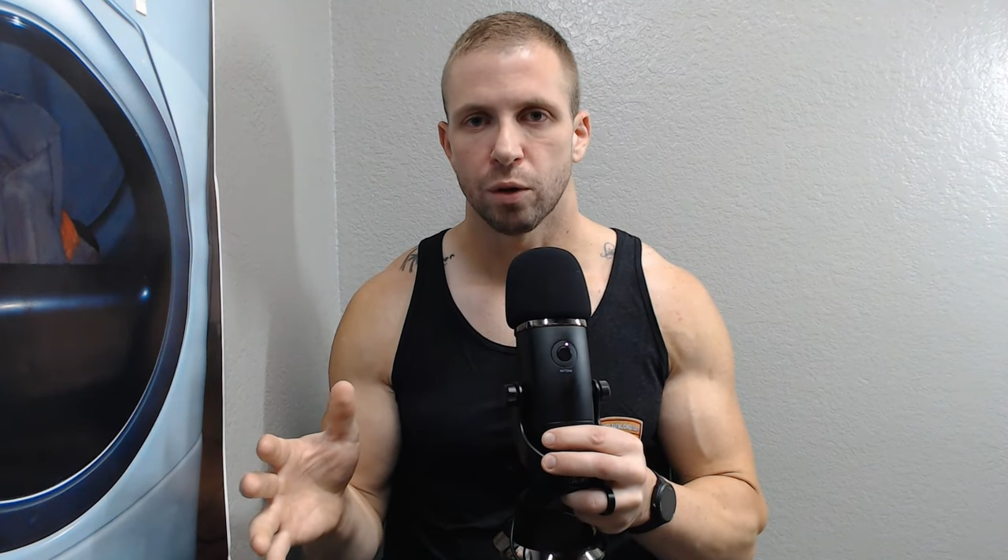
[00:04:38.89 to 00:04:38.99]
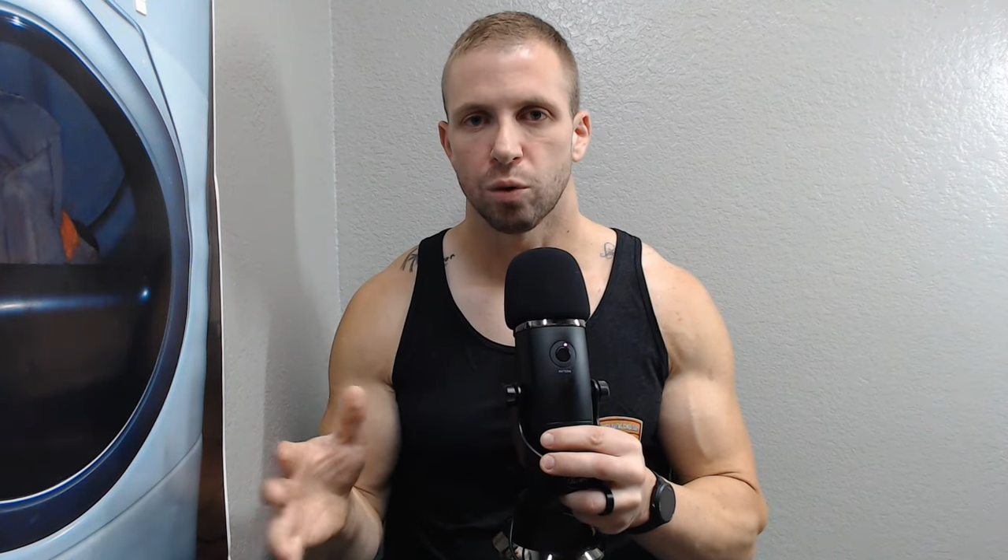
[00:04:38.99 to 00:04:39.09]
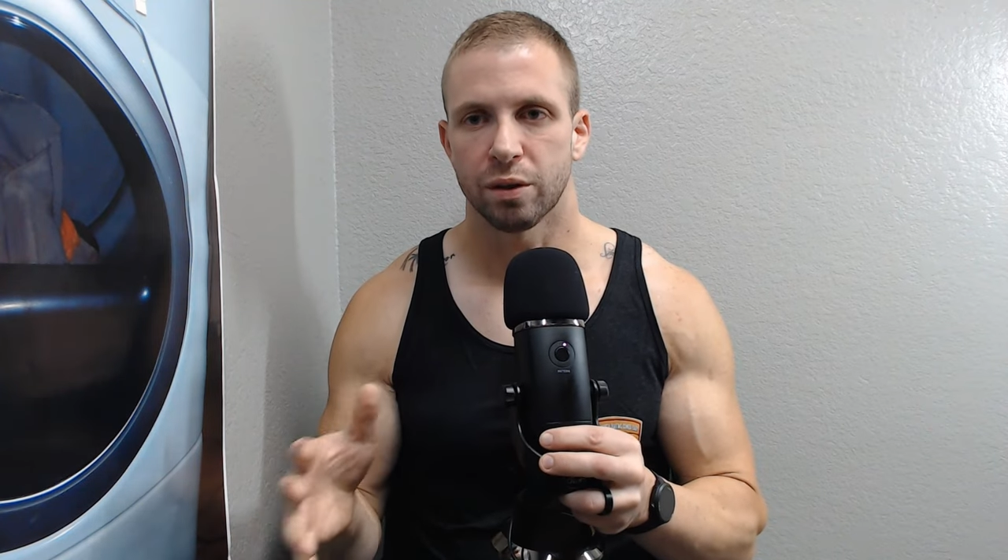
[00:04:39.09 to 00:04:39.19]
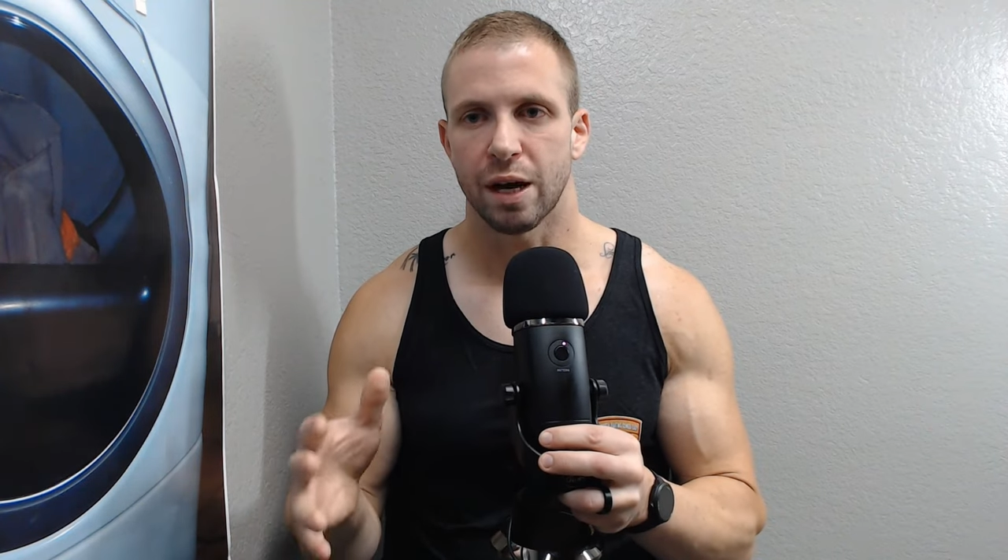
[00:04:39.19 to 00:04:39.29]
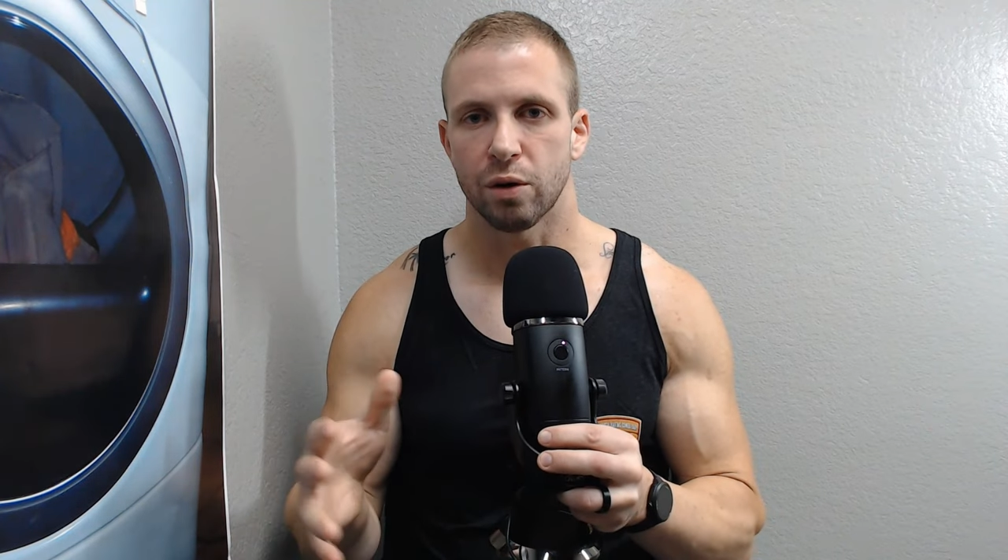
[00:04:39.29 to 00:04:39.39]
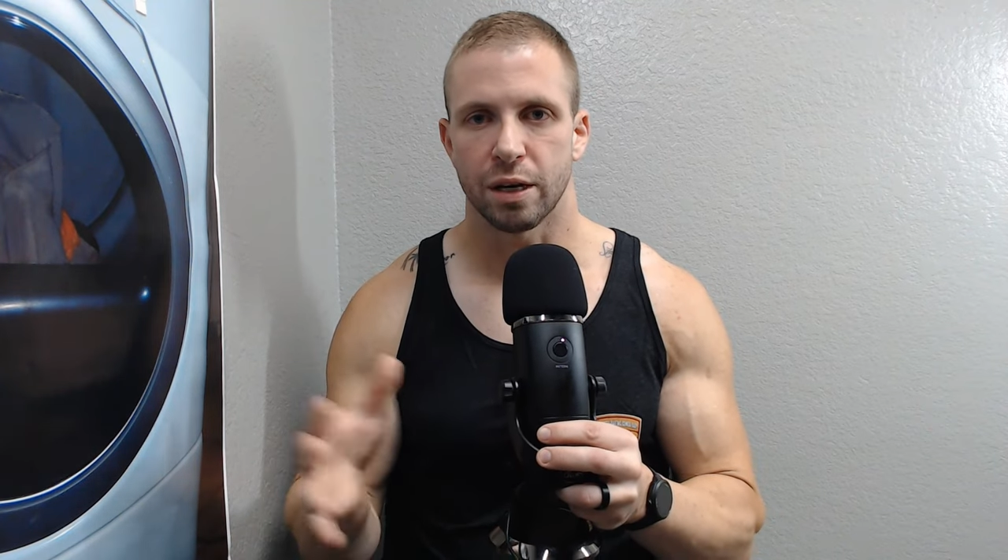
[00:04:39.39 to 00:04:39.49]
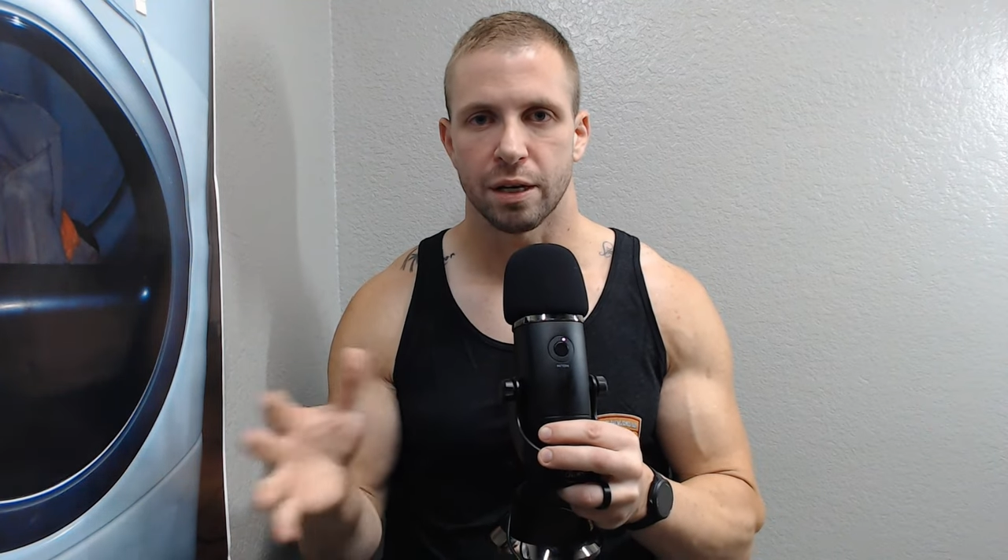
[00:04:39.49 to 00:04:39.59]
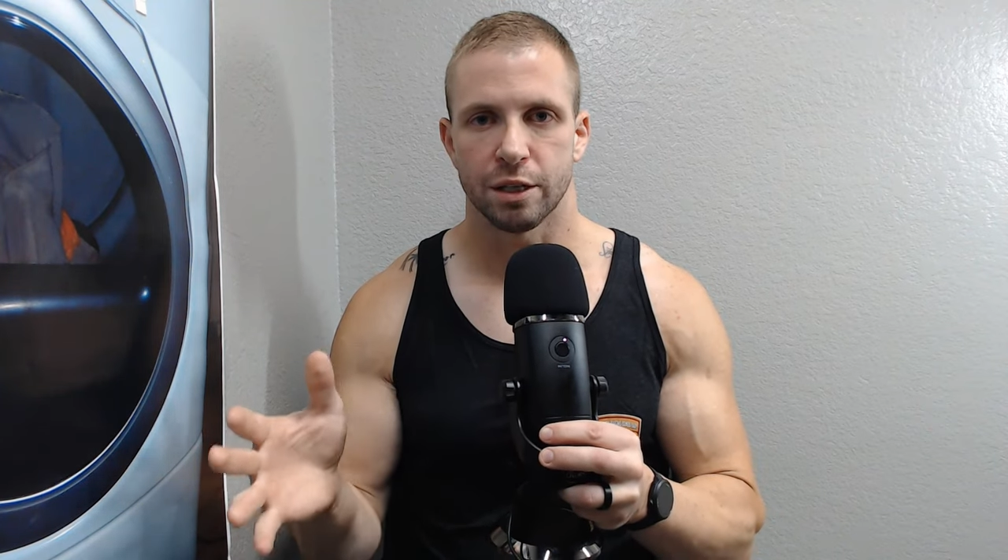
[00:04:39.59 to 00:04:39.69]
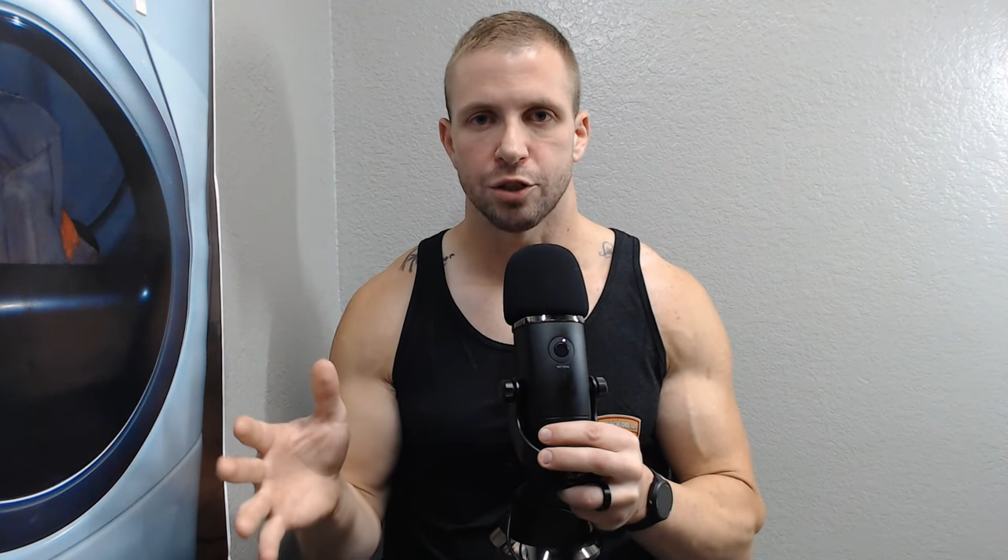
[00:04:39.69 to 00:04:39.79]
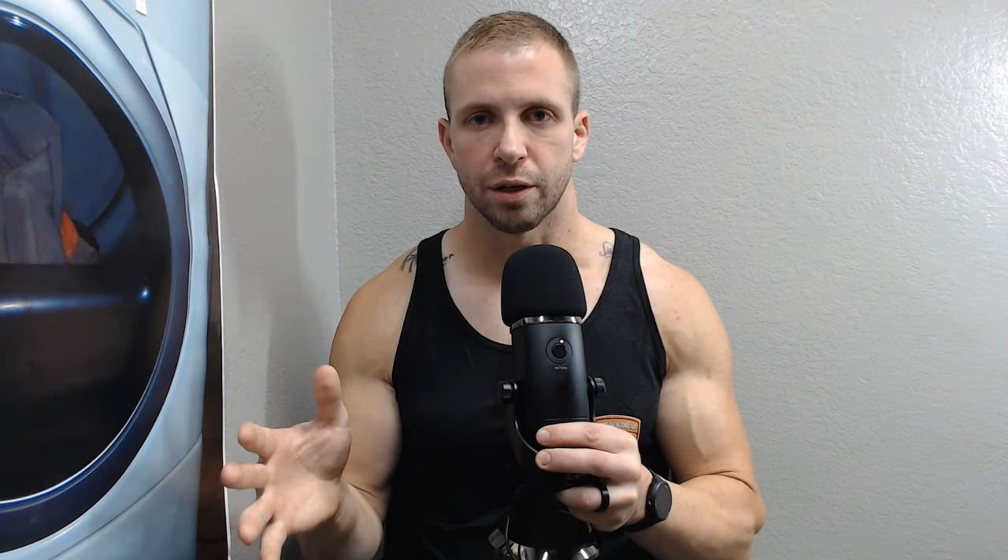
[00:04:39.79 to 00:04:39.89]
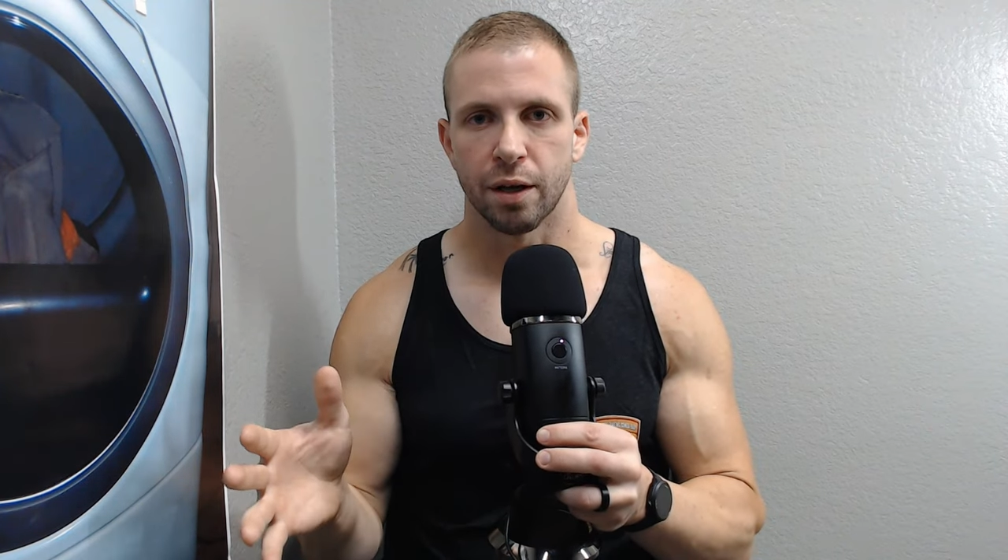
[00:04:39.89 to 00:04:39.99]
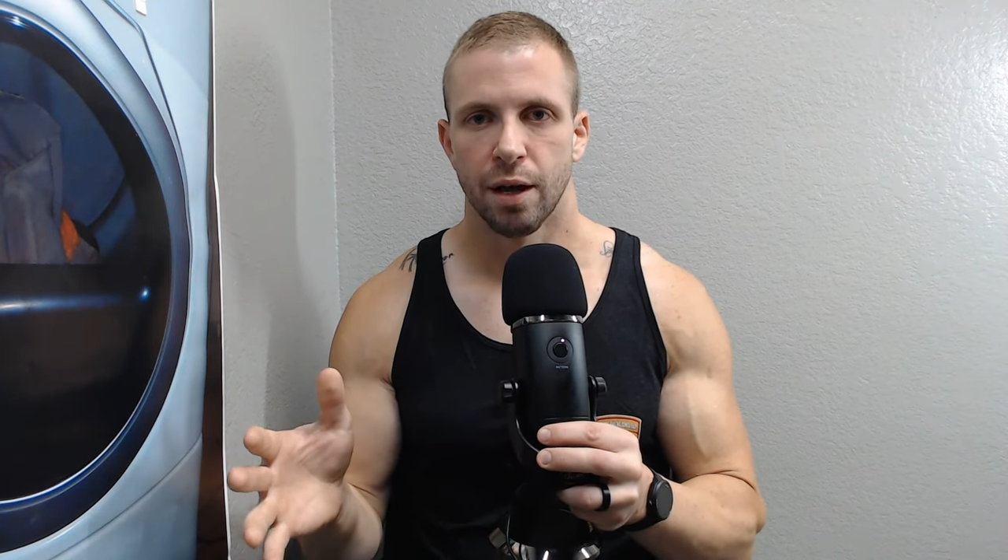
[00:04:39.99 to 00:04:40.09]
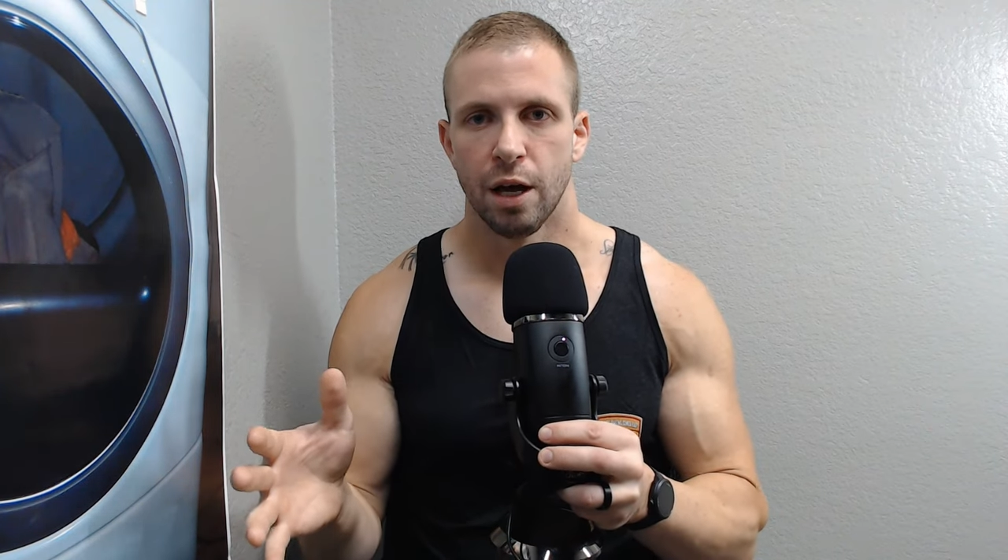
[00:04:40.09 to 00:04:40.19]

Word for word: without getting injured.